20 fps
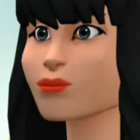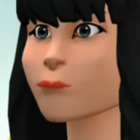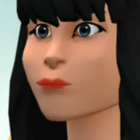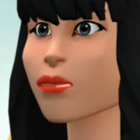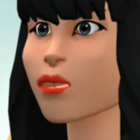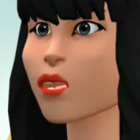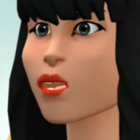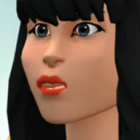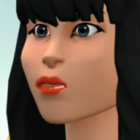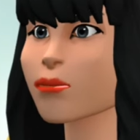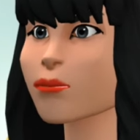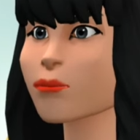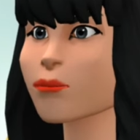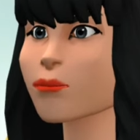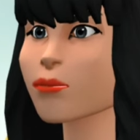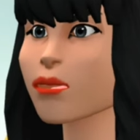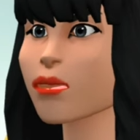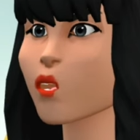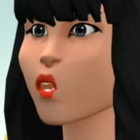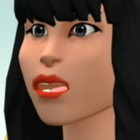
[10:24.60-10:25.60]
Nurse,
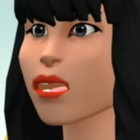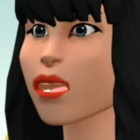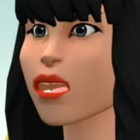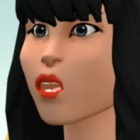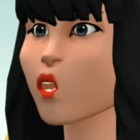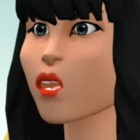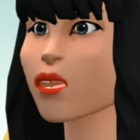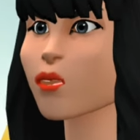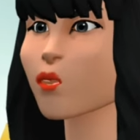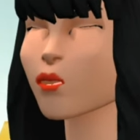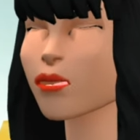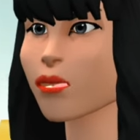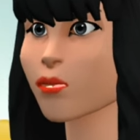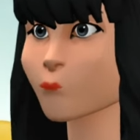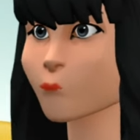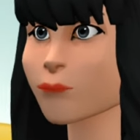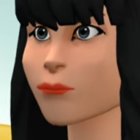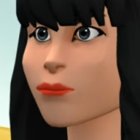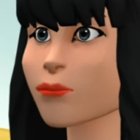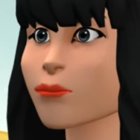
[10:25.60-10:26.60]
I wish to go
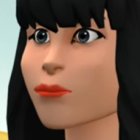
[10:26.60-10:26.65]
home